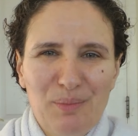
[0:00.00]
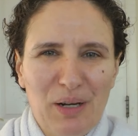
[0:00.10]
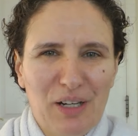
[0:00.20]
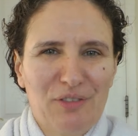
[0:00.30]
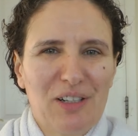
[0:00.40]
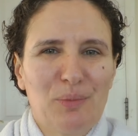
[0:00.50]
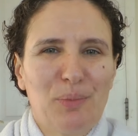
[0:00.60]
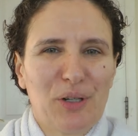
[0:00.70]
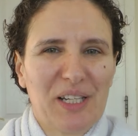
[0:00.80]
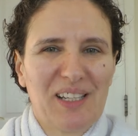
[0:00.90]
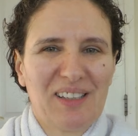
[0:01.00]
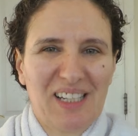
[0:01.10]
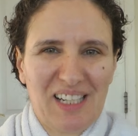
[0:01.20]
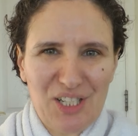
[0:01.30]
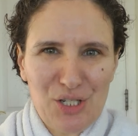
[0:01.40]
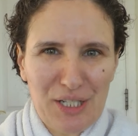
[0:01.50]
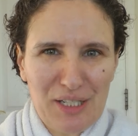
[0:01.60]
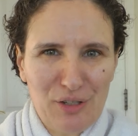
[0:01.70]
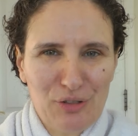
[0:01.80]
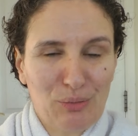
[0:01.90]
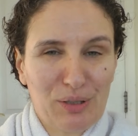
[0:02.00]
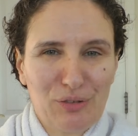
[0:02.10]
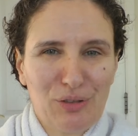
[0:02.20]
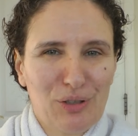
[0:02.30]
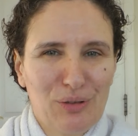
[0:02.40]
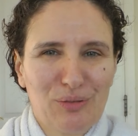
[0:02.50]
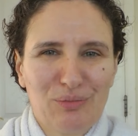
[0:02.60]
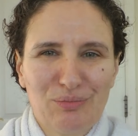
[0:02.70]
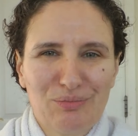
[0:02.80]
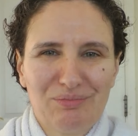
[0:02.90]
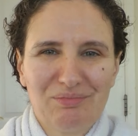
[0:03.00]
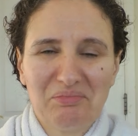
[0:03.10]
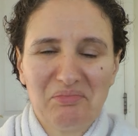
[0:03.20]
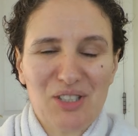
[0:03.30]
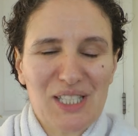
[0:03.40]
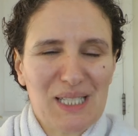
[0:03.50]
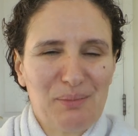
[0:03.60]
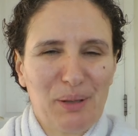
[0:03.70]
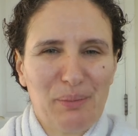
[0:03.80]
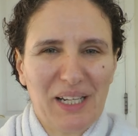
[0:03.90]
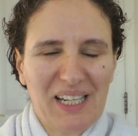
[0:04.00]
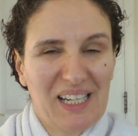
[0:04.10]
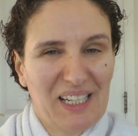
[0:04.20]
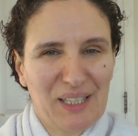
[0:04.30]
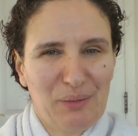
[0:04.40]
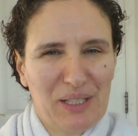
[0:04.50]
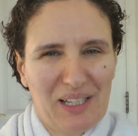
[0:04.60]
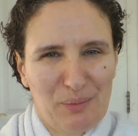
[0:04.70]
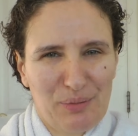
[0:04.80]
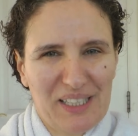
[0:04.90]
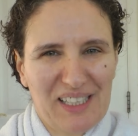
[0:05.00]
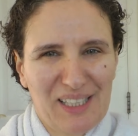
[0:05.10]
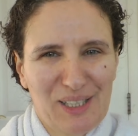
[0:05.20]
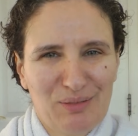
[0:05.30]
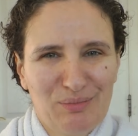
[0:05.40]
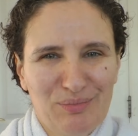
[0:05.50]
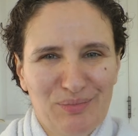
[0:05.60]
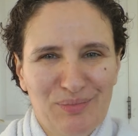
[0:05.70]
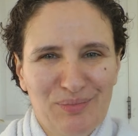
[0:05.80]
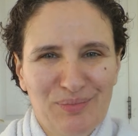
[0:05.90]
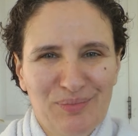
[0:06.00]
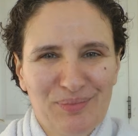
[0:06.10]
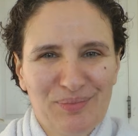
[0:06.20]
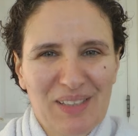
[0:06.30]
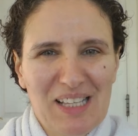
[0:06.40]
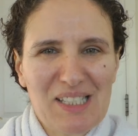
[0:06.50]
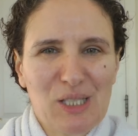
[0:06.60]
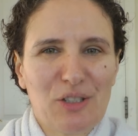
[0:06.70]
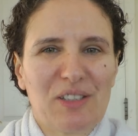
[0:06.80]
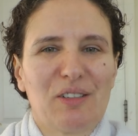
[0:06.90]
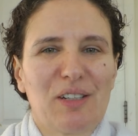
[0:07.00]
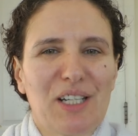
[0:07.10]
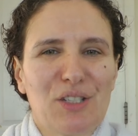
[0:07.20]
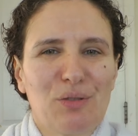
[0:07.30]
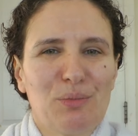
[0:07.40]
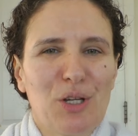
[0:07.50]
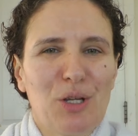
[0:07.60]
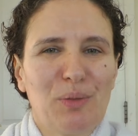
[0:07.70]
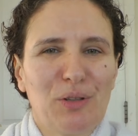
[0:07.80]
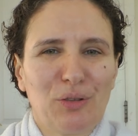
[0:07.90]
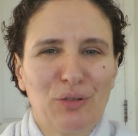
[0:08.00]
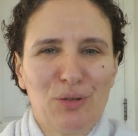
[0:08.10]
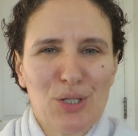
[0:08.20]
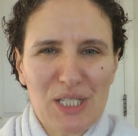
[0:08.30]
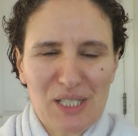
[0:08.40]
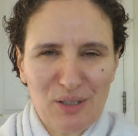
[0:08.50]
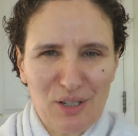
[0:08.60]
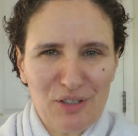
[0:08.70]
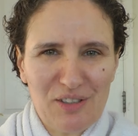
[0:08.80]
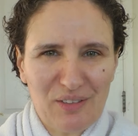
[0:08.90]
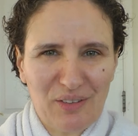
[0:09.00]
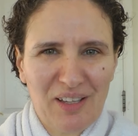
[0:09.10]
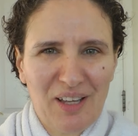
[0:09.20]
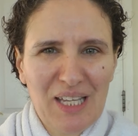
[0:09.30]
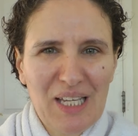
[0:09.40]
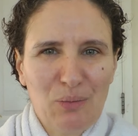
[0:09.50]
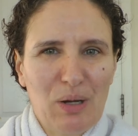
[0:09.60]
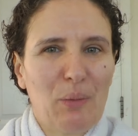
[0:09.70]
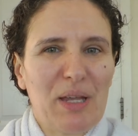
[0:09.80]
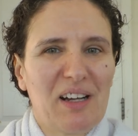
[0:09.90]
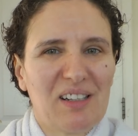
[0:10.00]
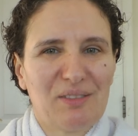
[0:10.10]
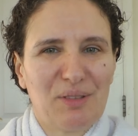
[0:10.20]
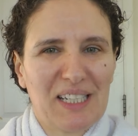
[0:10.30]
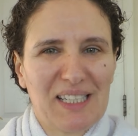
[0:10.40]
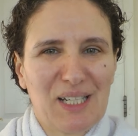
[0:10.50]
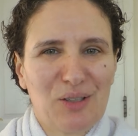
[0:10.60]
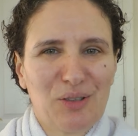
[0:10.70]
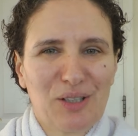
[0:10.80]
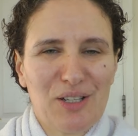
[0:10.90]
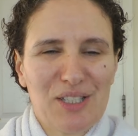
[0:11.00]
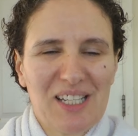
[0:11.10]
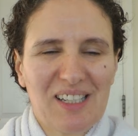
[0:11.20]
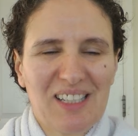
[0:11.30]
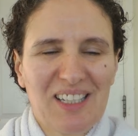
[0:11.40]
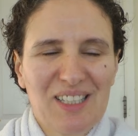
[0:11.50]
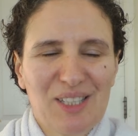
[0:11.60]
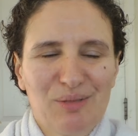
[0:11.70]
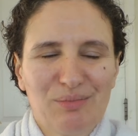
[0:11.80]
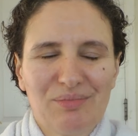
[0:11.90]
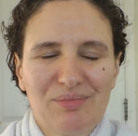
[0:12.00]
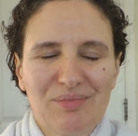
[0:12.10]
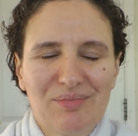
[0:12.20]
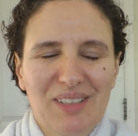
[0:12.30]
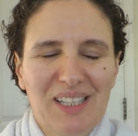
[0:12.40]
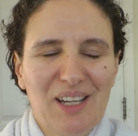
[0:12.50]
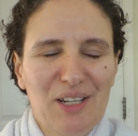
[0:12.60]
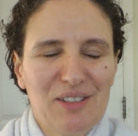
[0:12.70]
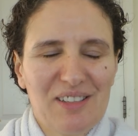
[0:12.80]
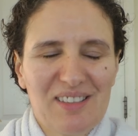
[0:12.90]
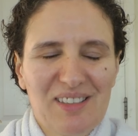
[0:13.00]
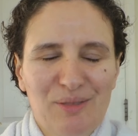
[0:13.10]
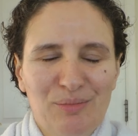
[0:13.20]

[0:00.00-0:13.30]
part of our body that actually knows what to do, just simply by connecting with our breathing. Let's close our eyes for a moment or two just to notice where we are right now. Close the eyes and notice